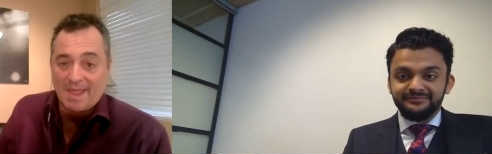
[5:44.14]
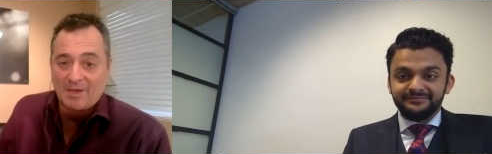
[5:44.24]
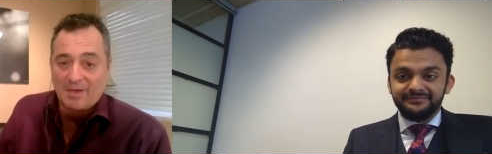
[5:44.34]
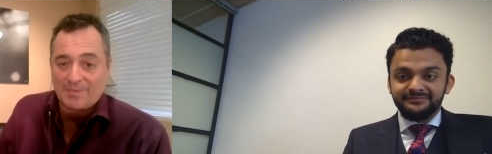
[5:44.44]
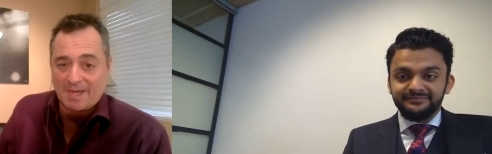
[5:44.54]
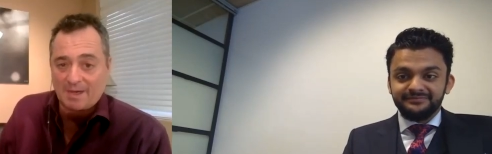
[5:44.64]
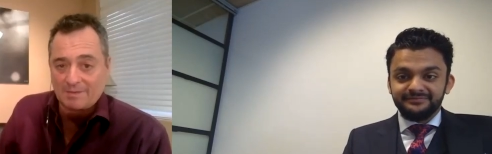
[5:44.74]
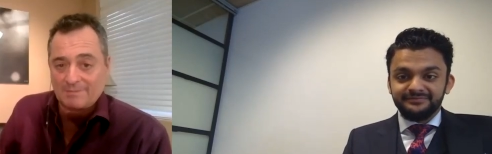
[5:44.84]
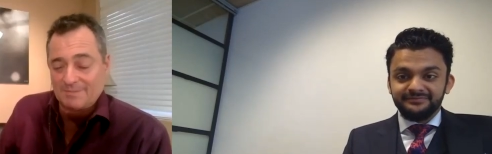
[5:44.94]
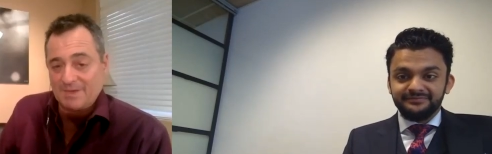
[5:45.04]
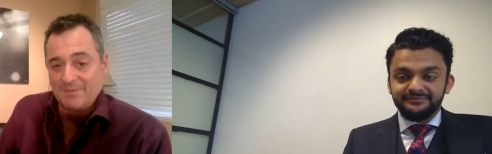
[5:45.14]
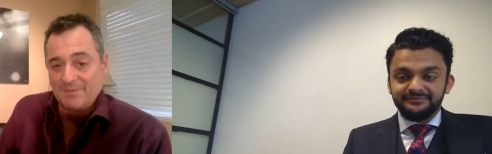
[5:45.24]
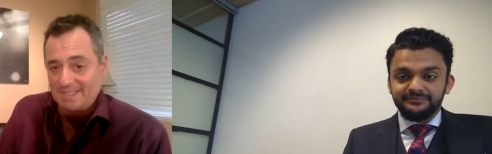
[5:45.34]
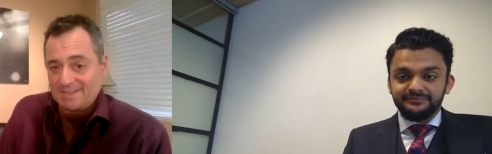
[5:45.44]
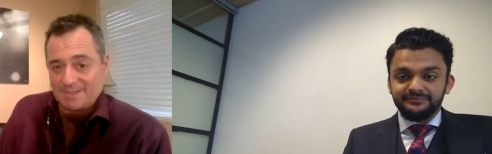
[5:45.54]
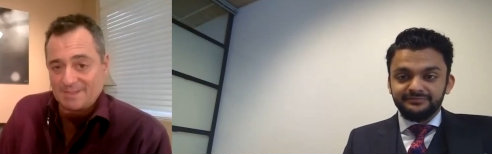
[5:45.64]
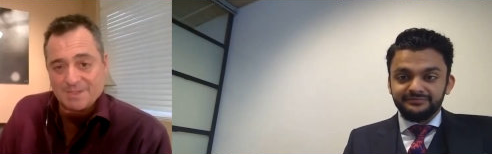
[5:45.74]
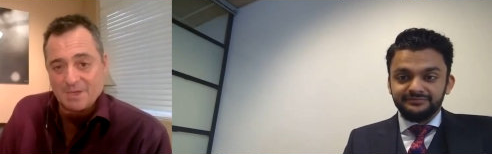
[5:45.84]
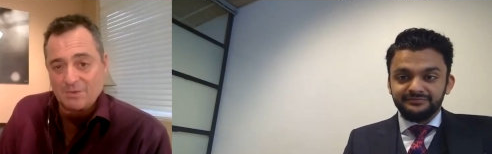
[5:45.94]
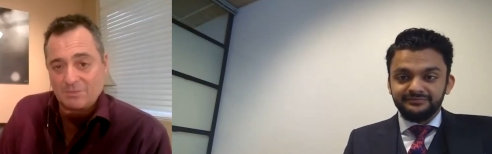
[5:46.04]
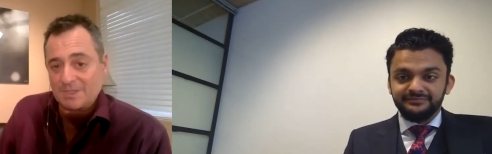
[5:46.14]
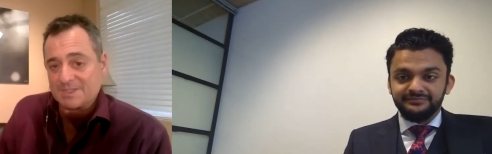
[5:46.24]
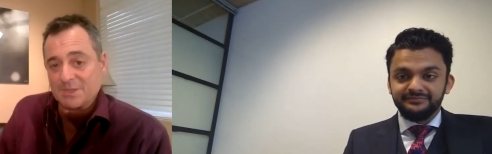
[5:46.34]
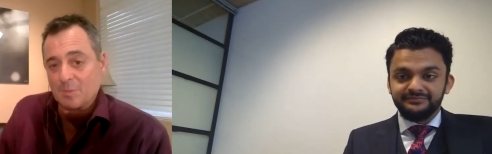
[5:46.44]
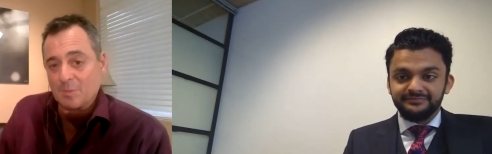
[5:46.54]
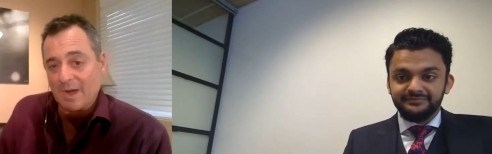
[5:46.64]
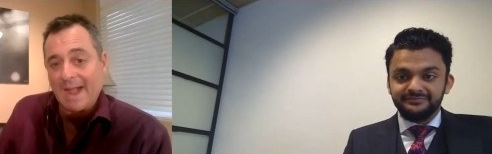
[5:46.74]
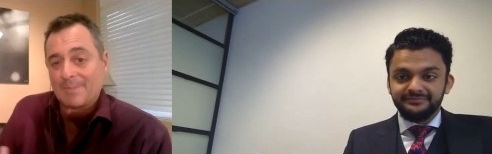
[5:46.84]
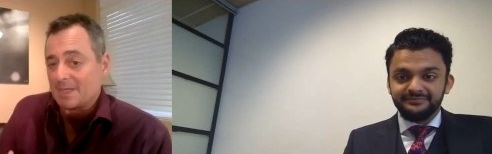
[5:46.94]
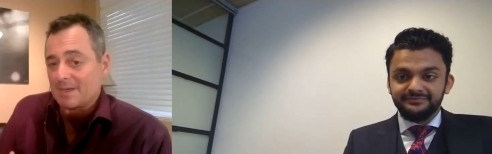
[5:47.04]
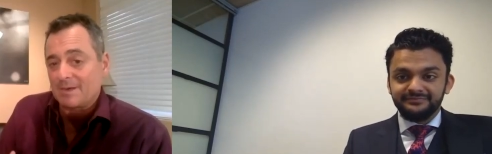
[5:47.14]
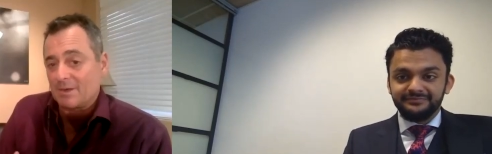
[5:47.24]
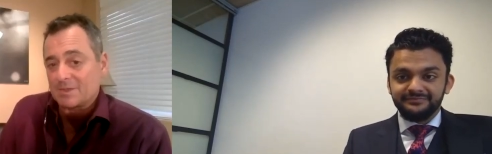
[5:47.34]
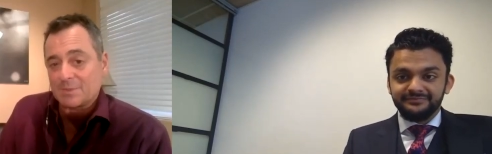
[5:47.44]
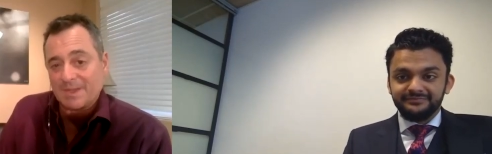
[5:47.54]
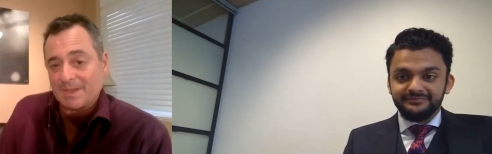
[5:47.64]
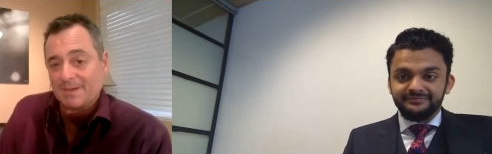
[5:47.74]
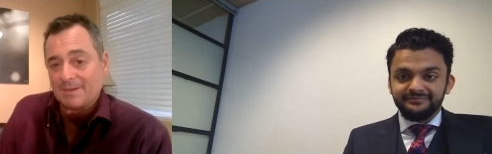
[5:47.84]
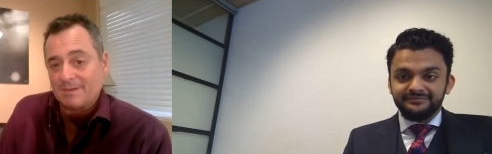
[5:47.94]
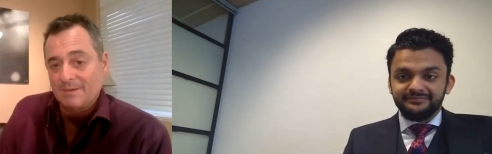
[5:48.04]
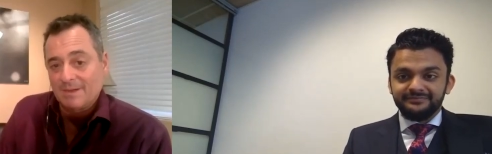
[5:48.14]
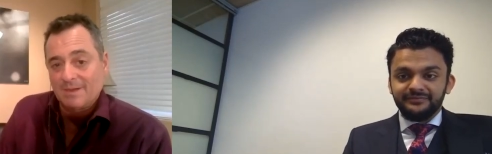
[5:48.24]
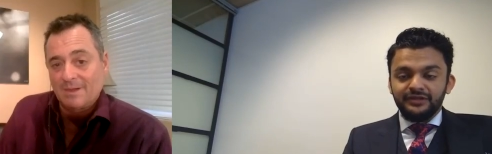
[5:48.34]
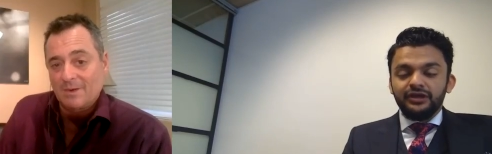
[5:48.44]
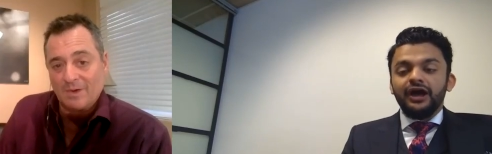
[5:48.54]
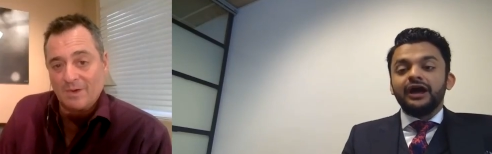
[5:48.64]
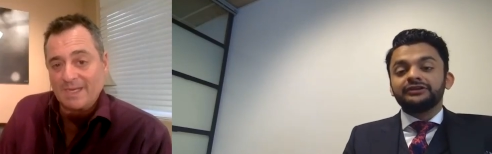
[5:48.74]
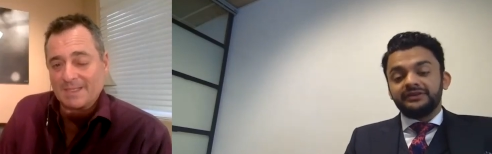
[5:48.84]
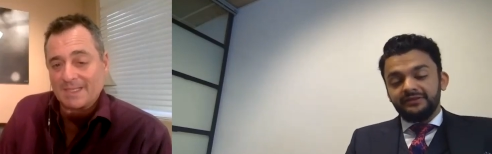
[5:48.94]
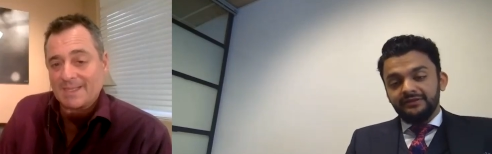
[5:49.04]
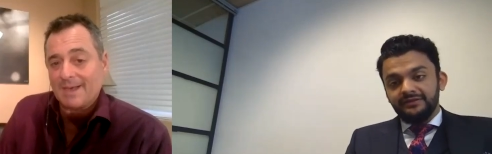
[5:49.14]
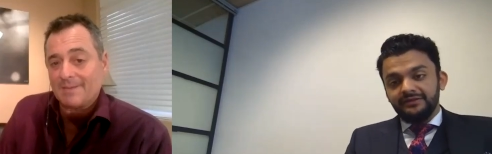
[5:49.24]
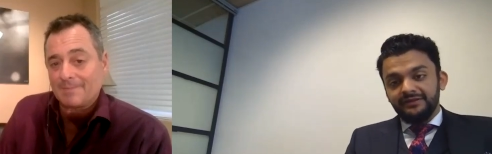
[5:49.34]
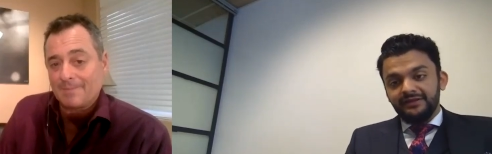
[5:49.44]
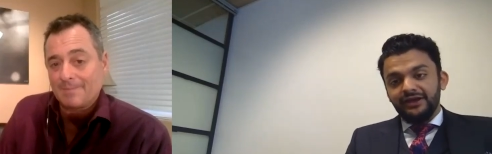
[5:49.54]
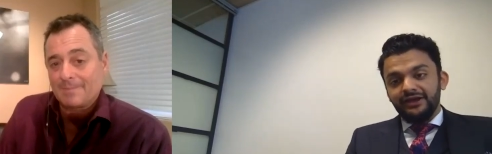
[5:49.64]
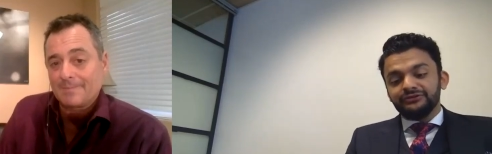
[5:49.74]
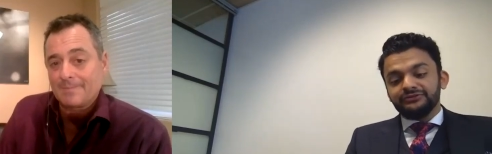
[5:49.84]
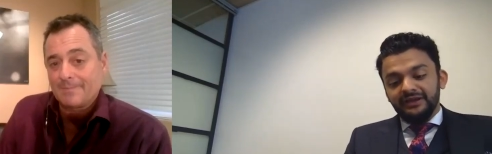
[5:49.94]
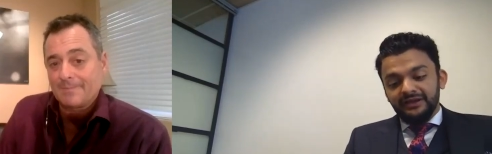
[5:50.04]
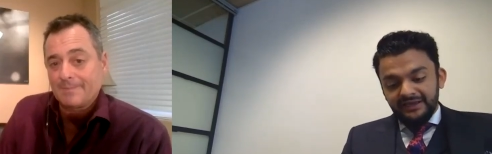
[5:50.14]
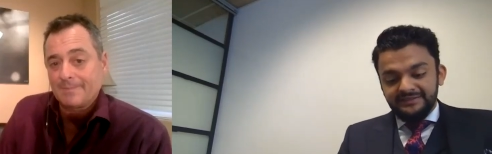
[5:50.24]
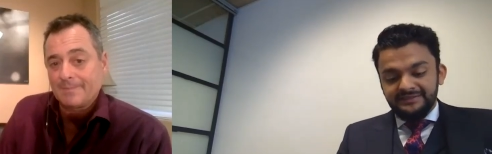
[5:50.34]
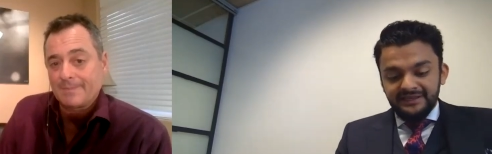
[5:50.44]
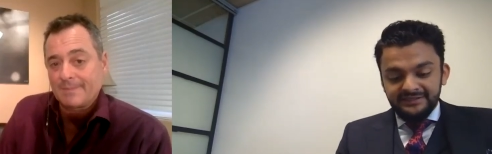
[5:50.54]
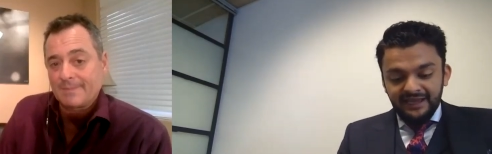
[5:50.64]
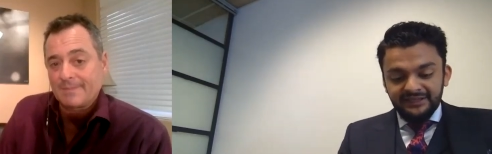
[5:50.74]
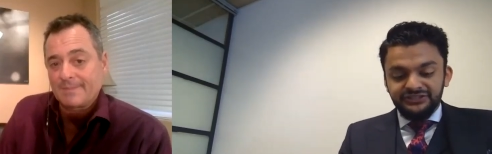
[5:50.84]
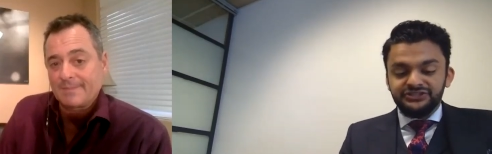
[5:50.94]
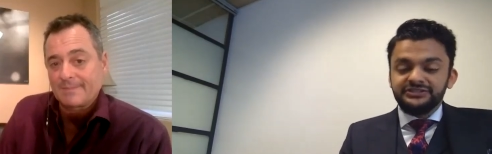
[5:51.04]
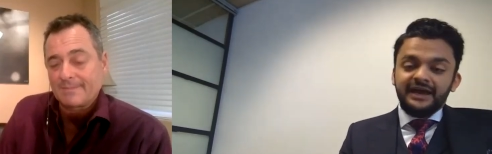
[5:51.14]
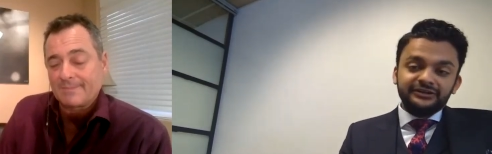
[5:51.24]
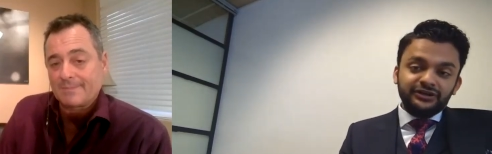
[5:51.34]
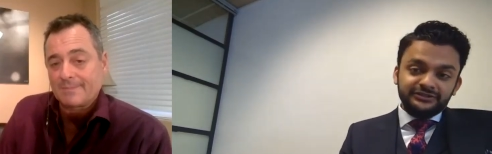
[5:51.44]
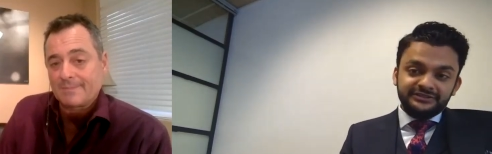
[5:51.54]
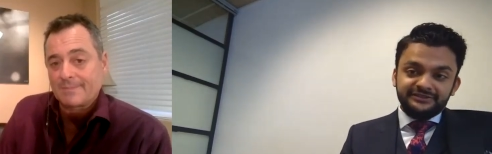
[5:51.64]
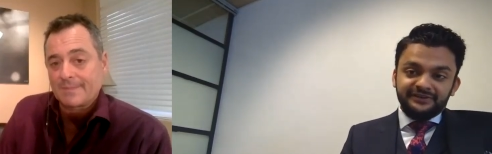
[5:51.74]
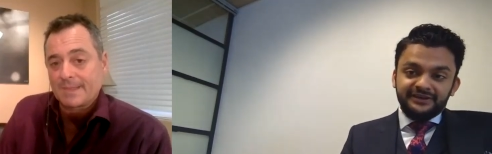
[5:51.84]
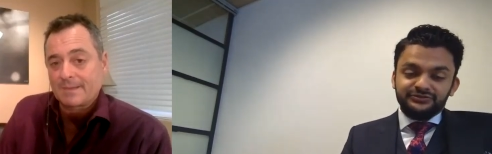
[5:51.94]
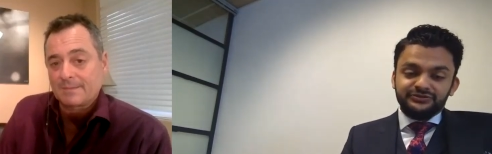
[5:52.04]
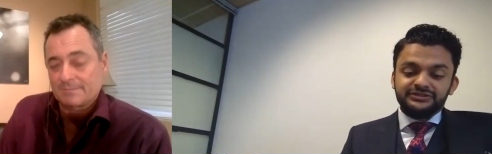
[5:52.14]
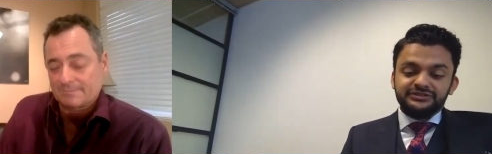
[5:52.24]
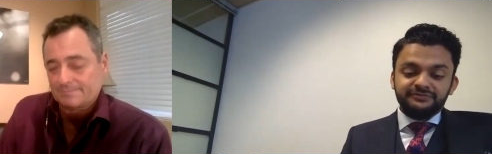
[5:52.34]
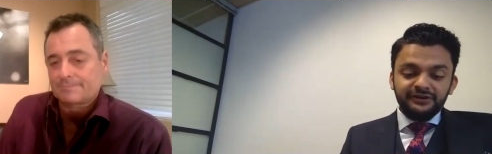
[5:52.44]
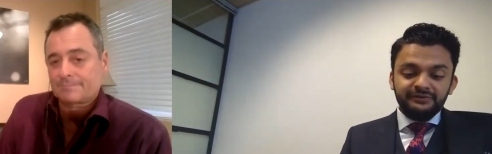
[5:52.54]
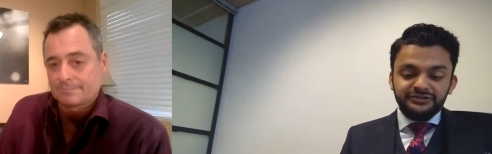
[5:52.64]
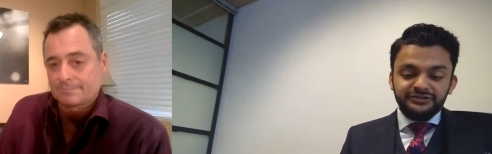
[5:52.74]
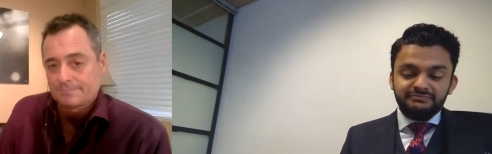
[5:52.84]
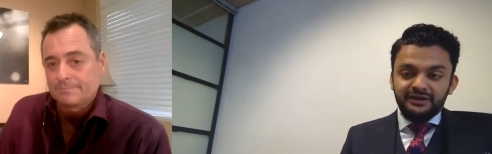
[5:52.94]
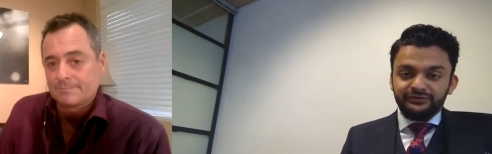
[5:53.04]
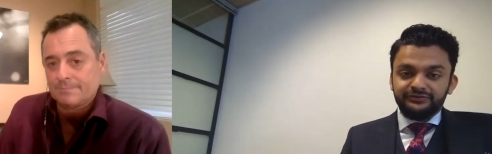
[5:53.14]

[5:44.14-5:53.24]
Speaker 1: healthcare device. There's no consumer app that goes with it or anything like that.
Speaker 2: Exactly. This is a diagnostic device. So it's very much a medical